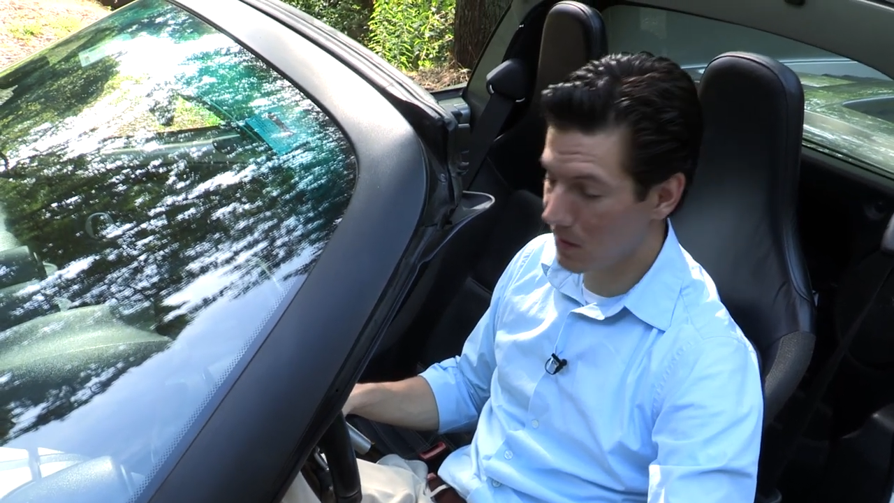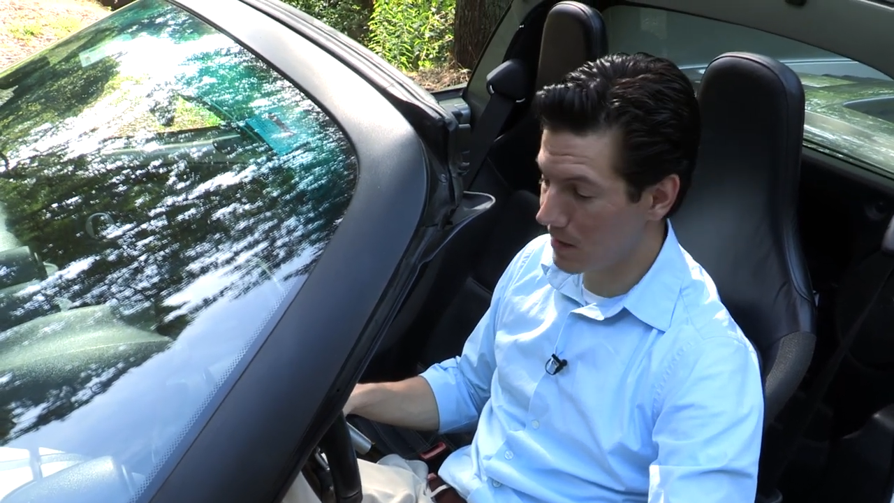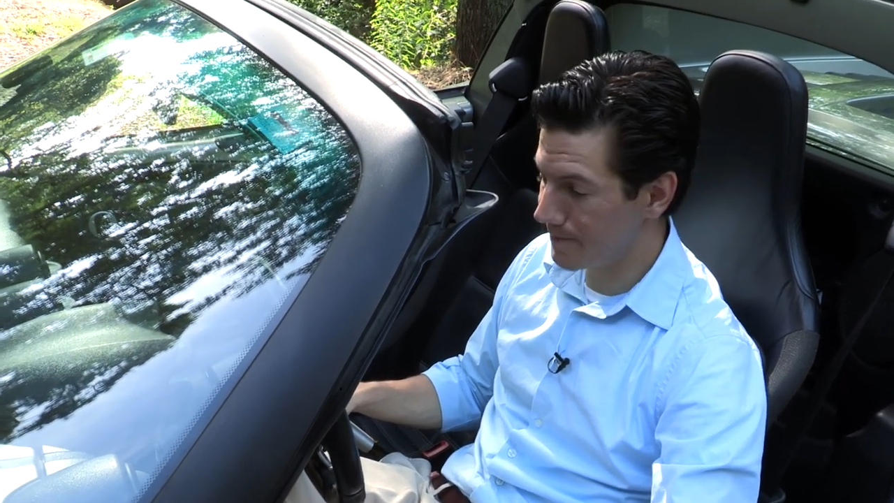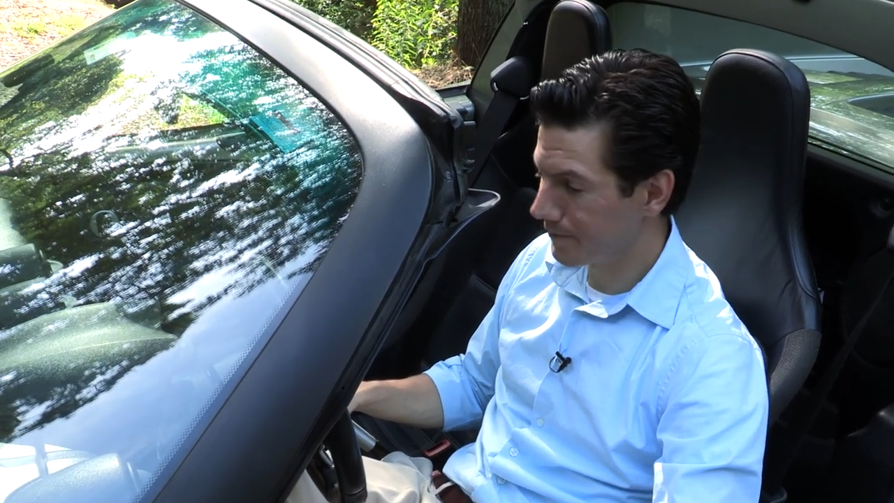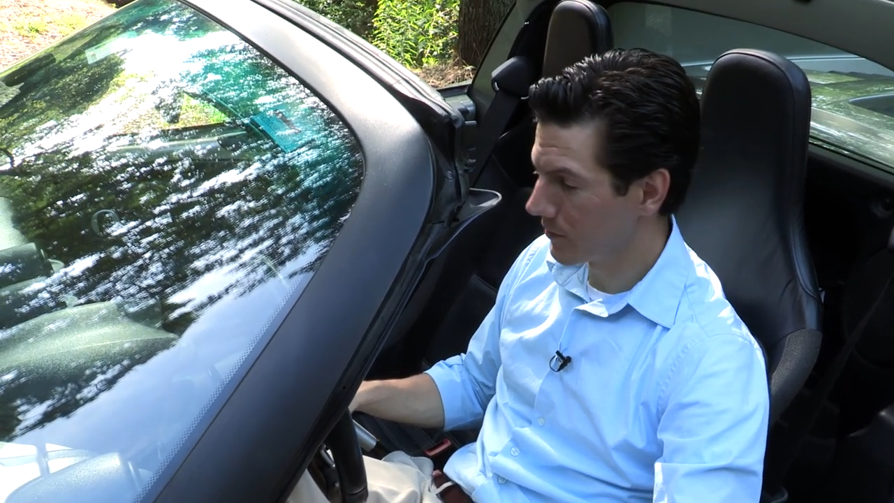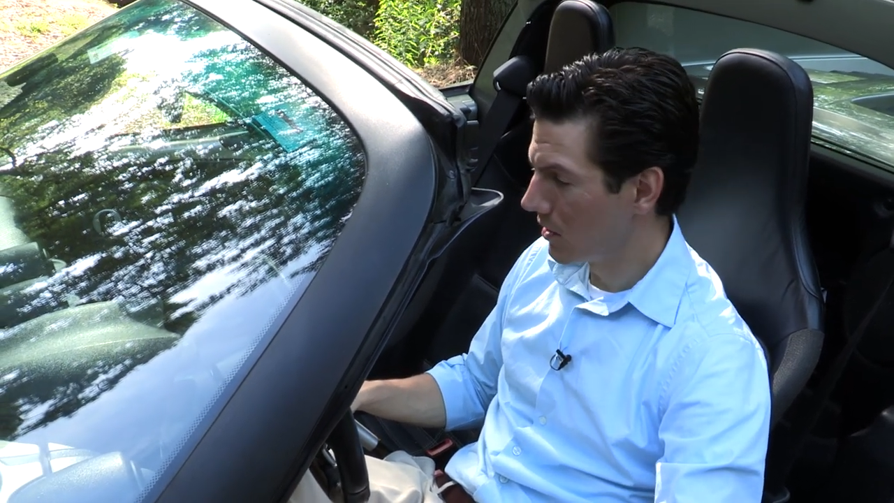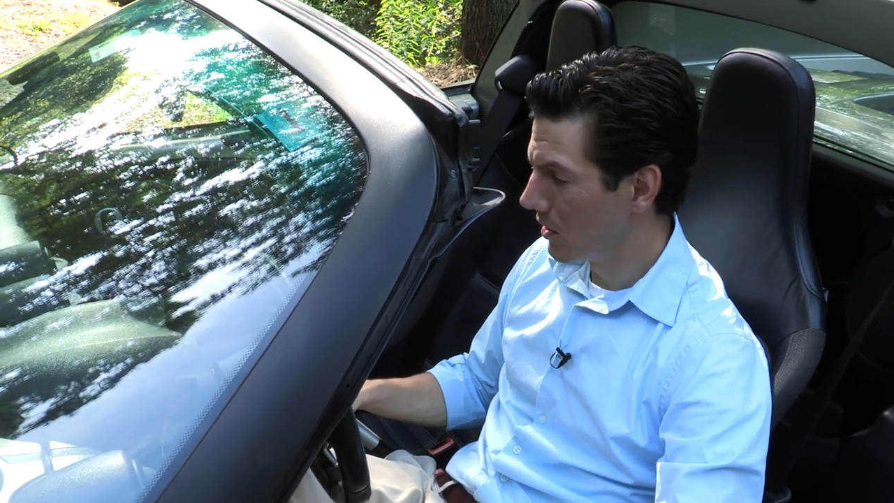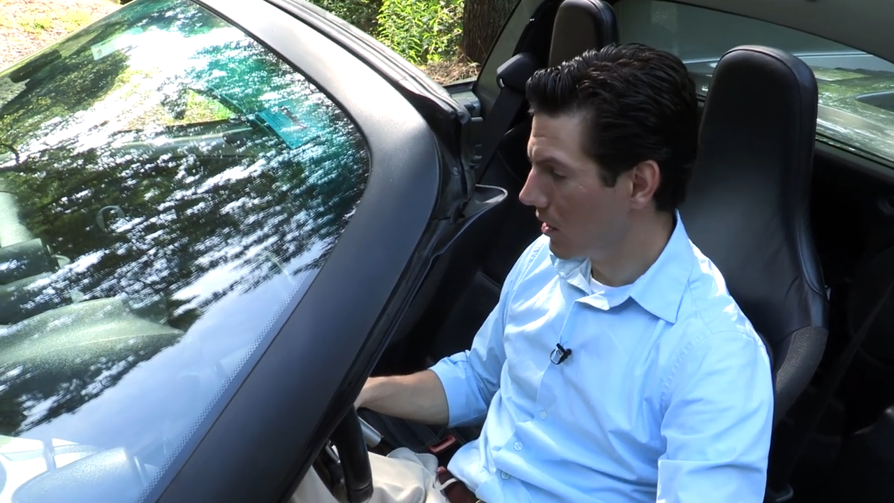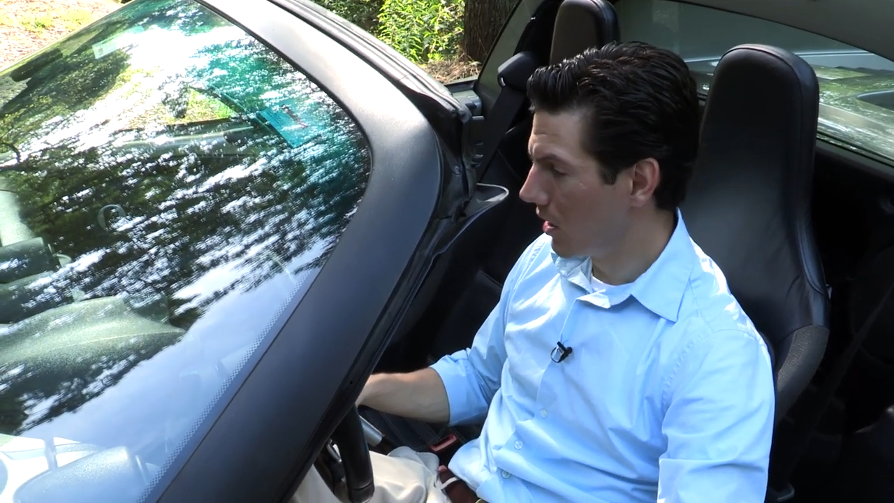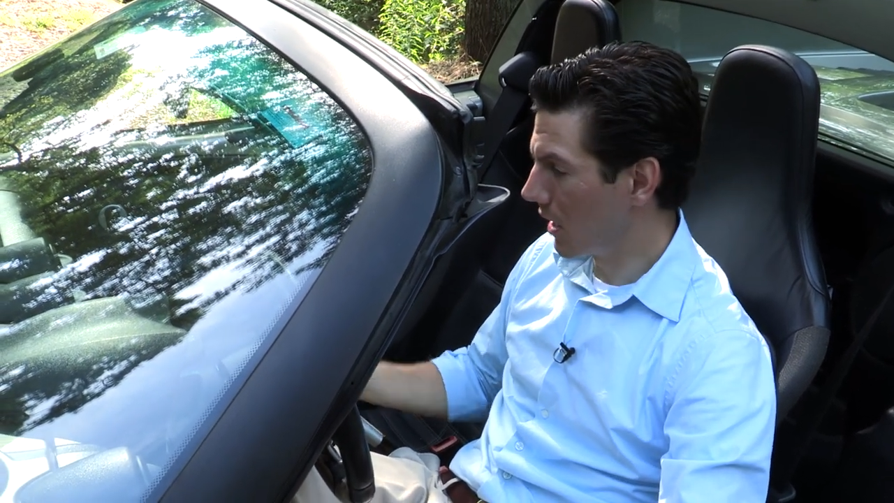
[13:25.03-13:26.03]
Um,
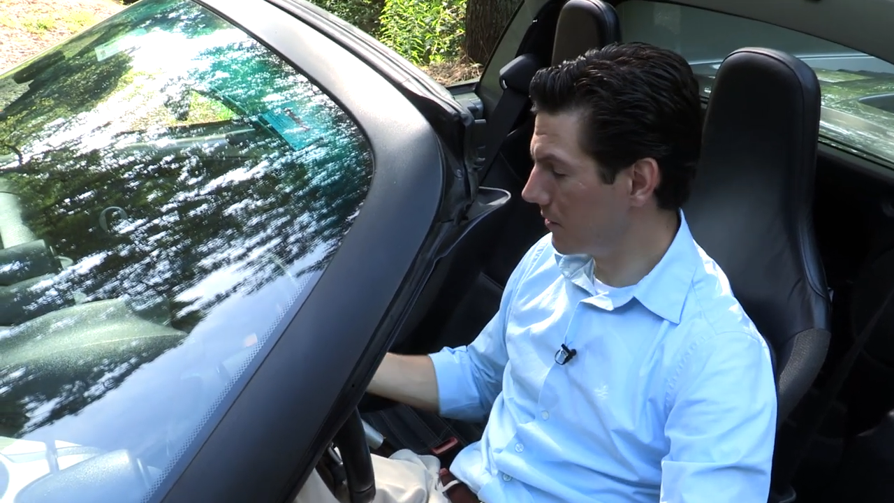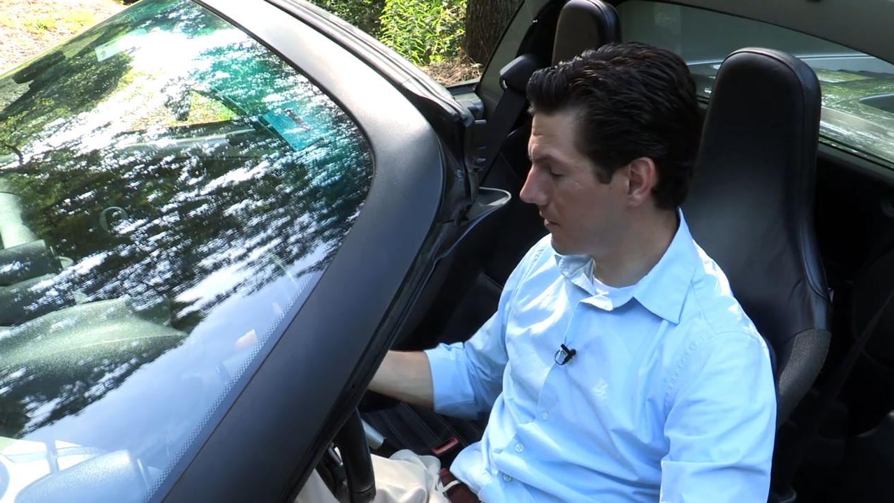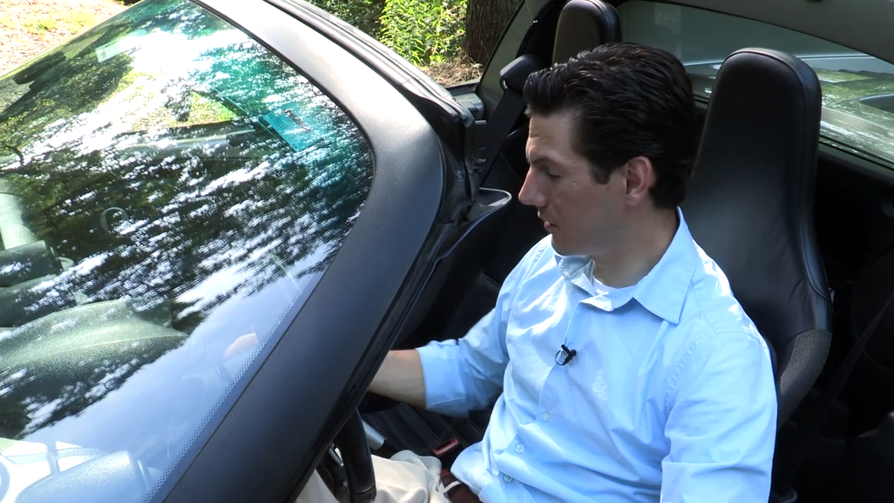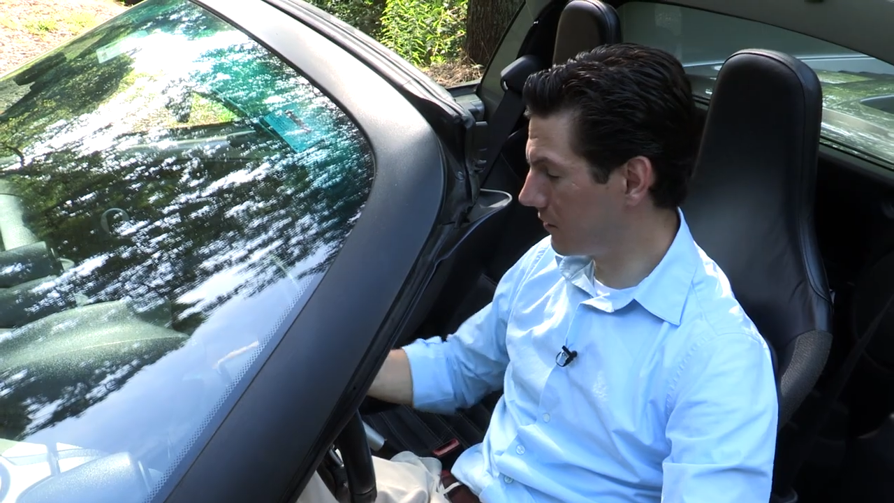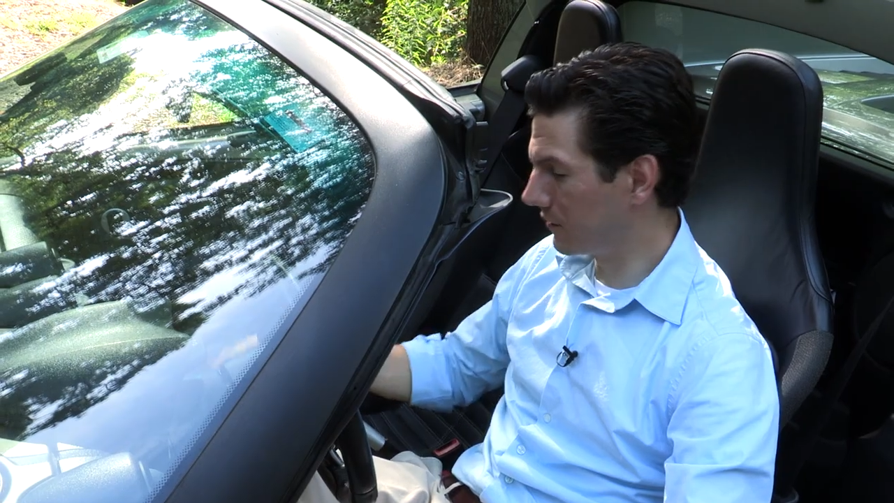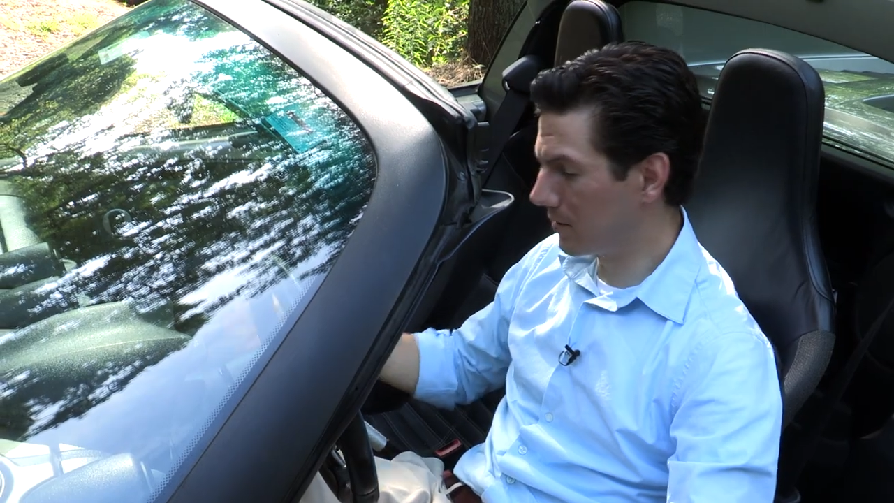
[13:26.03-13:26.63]
other things to say